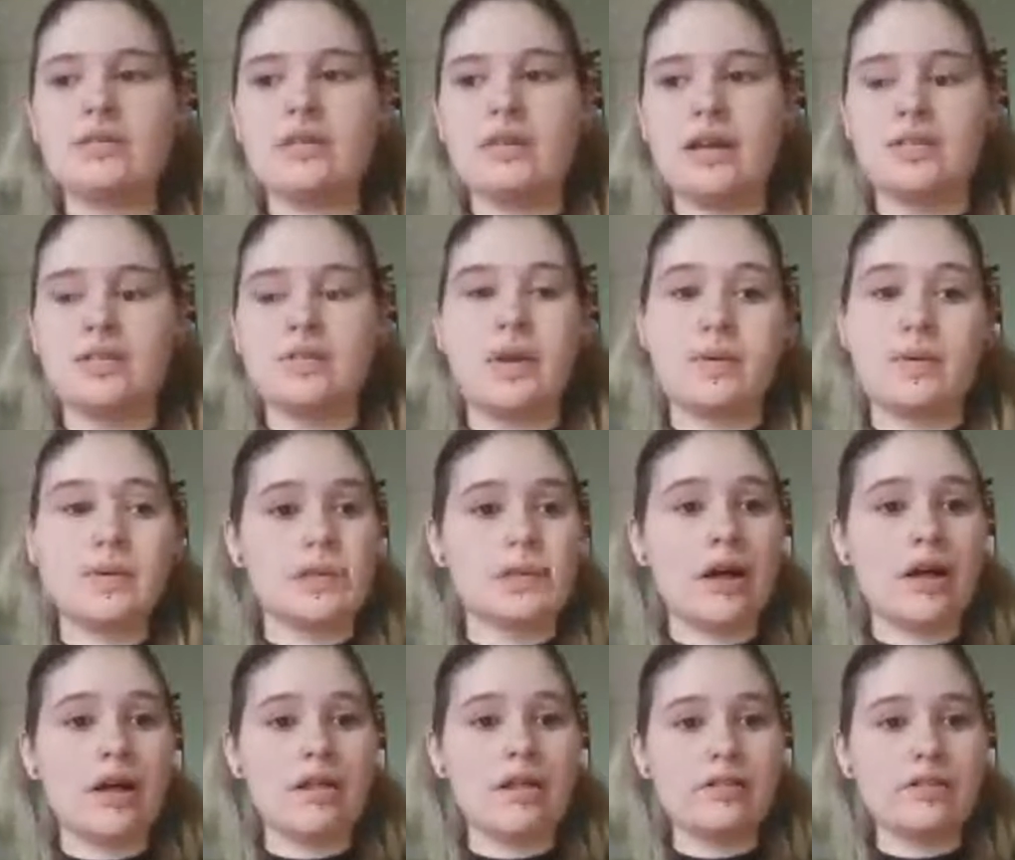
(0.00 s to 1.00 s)
That's what I went to
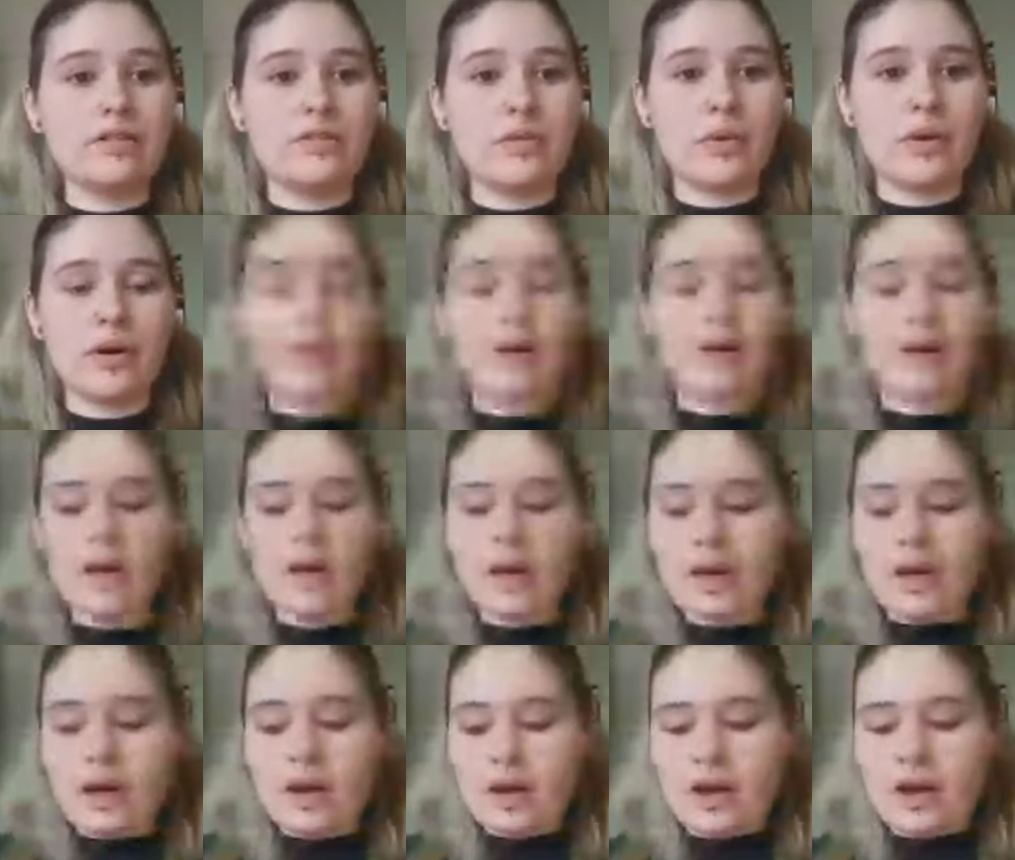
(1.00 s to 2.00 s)
college for.
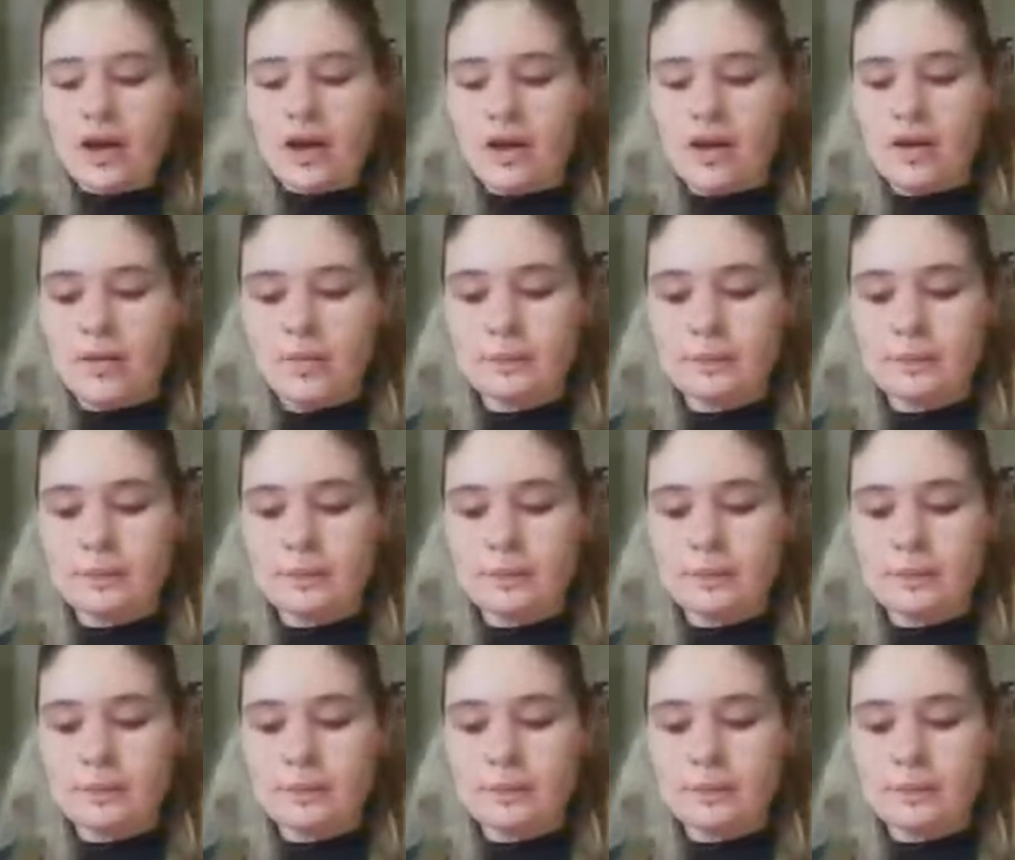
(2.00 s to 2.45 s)
Um,